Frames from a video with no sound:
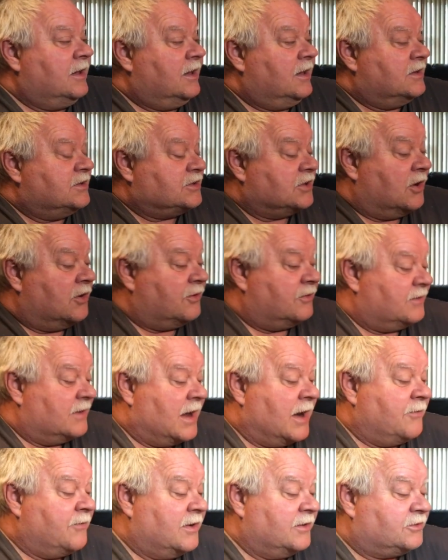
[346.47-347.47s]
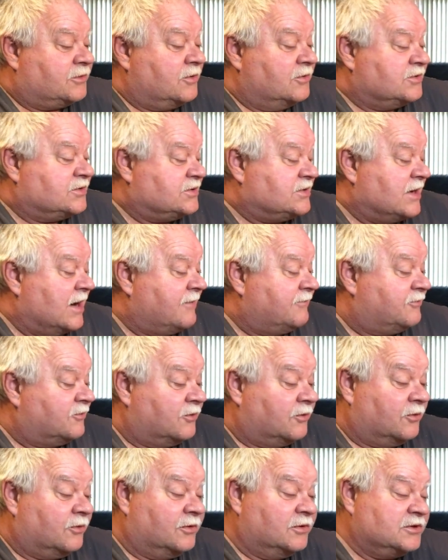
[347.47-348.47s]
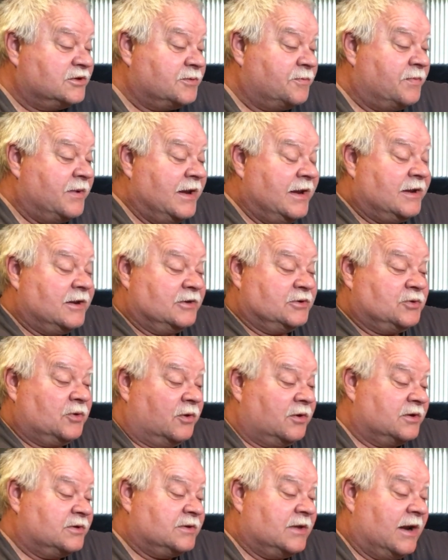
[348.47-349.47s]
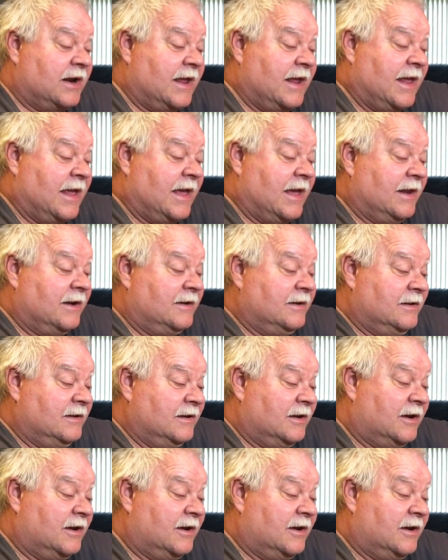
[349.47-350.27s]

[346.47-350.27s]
So I went through several speed controllers that I had.